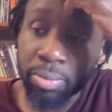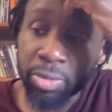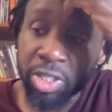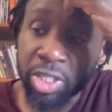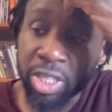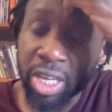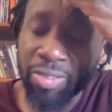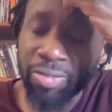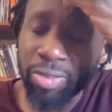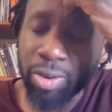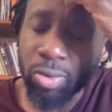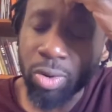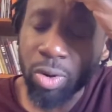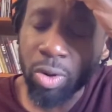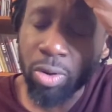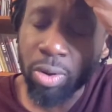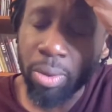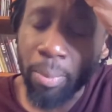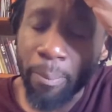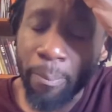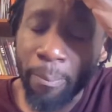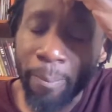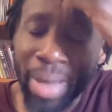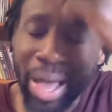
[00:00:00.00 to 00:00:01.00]
definitely
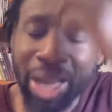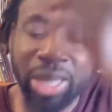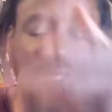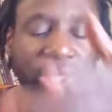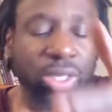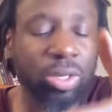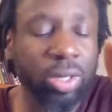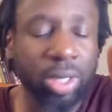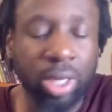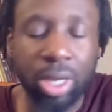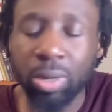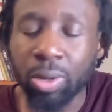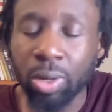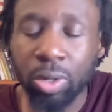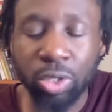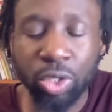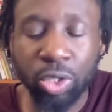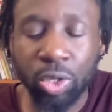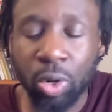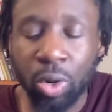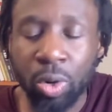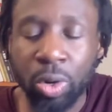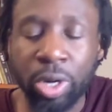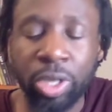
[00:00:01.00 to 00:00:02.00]
wrote magical Negro
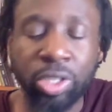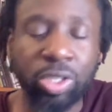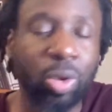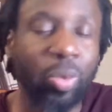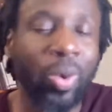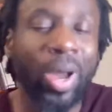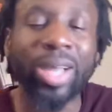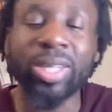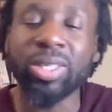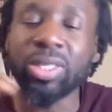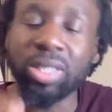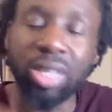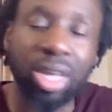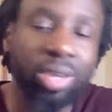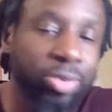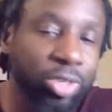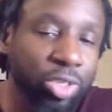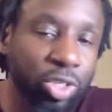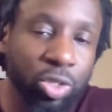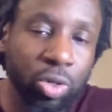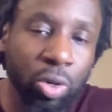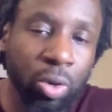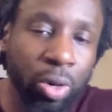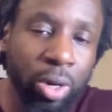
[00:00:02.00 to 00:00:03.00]
stories or white savior
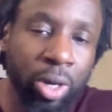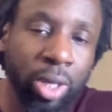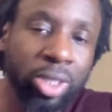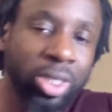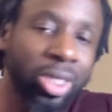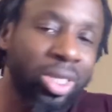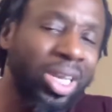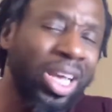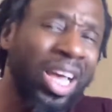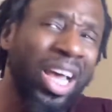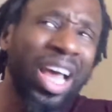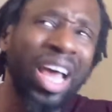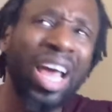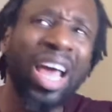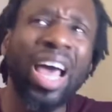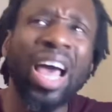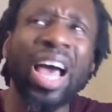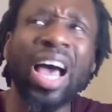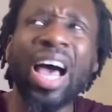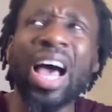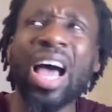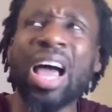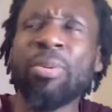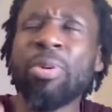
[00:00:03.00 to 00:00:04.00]
stories, and
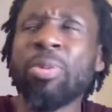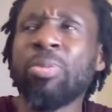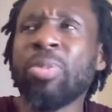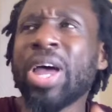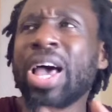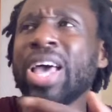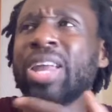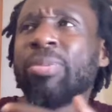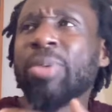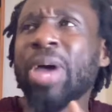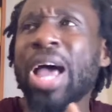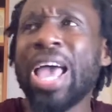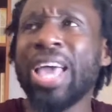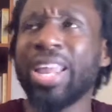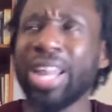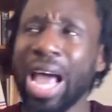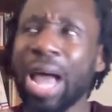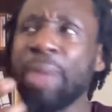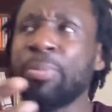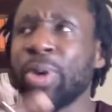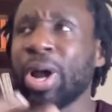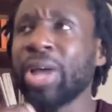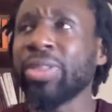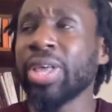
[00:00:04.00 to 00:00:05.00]
I remember I
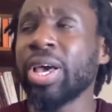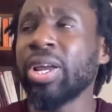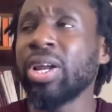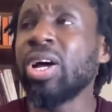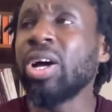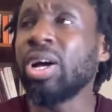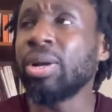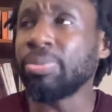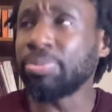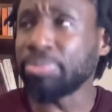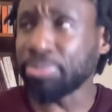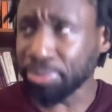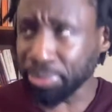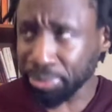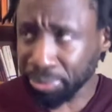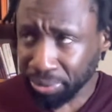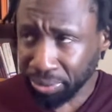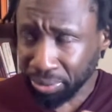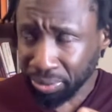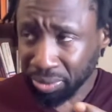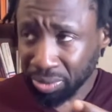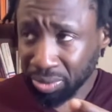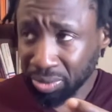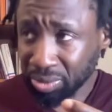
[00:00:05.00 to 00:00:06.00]
brought that up.
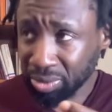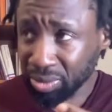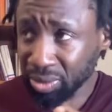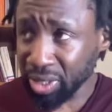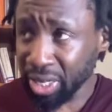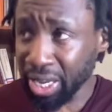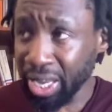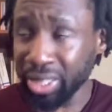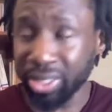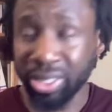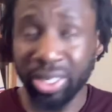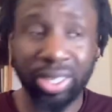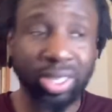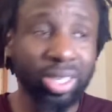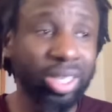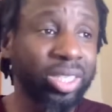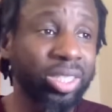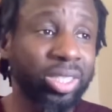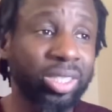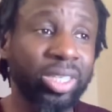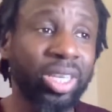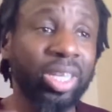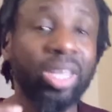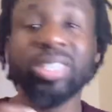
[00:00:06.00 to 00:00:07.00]
And so
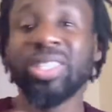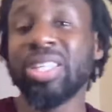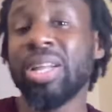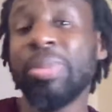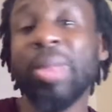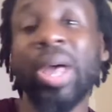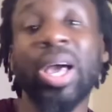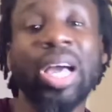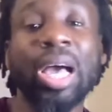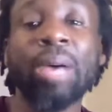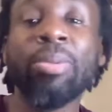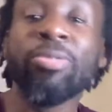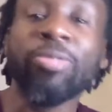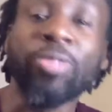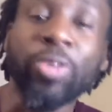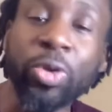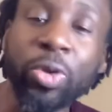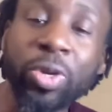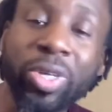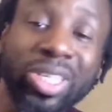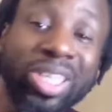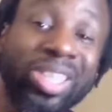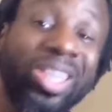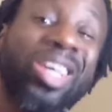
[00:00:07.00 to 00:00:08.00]
listen, I'm not coming for you
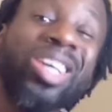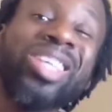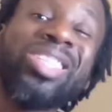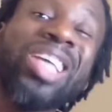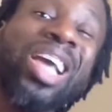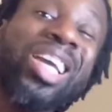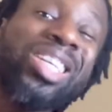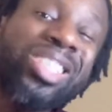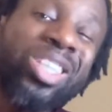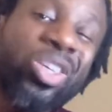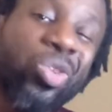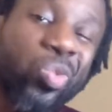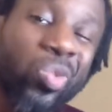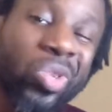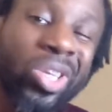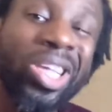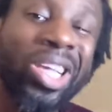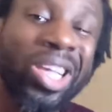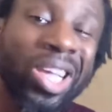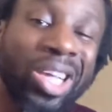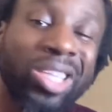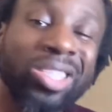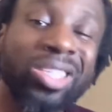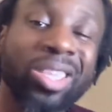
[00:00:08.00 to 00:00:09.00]
because I think it's actually a really
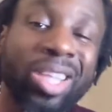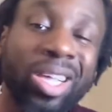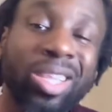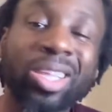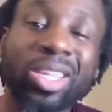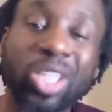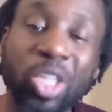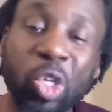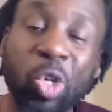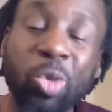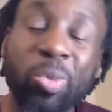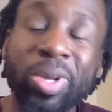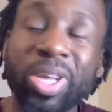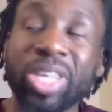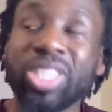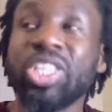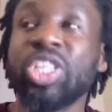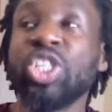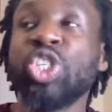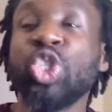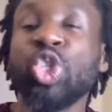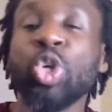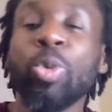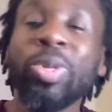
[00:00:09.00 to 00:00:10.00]
easy thing to do because
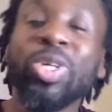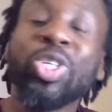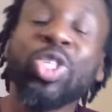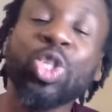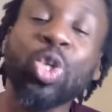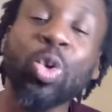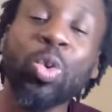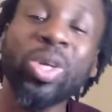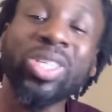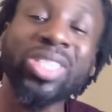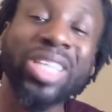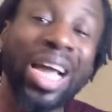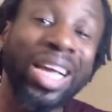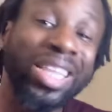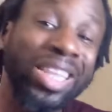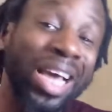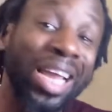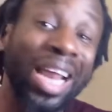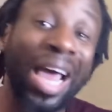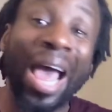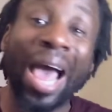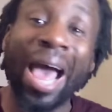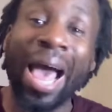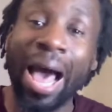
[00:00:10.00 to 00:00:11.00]
there's so many stories like
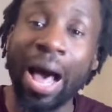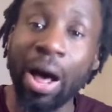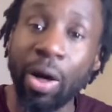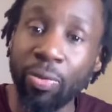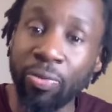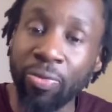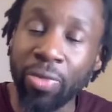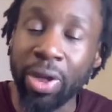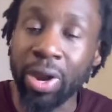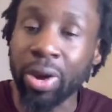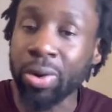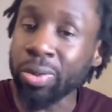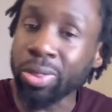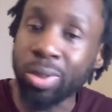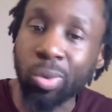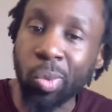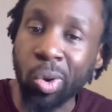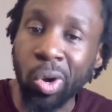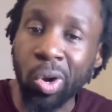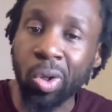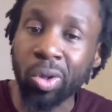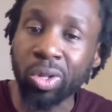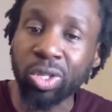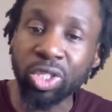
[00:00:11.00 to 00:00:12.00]
that out there in the
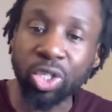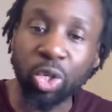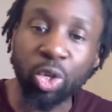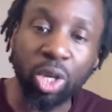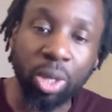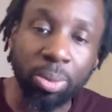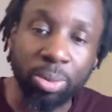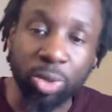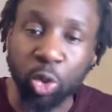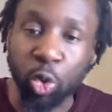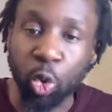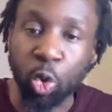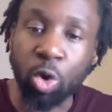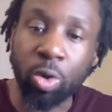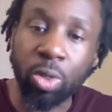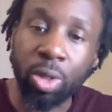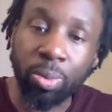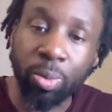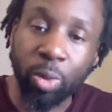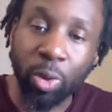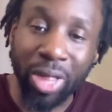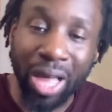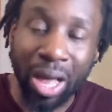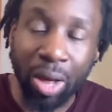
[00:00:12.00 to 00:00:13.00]
world, and so you absorb
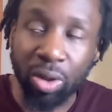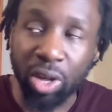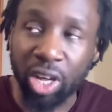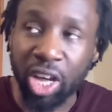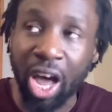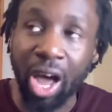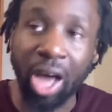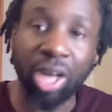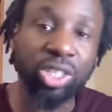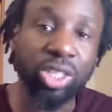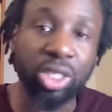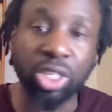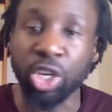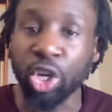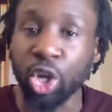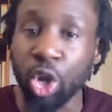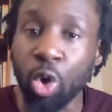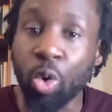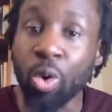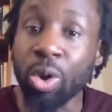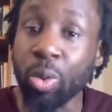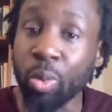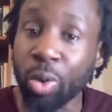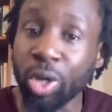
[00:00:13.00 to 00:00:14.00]
them without constantly
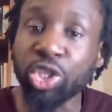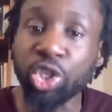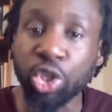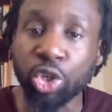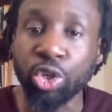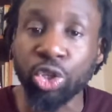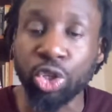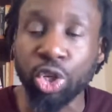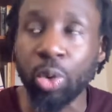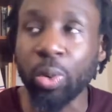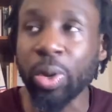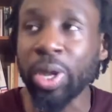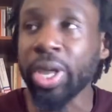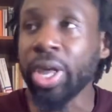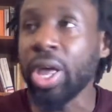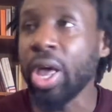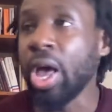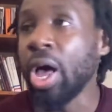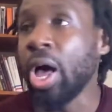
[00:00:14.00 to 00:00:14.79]
knowing what you're doing.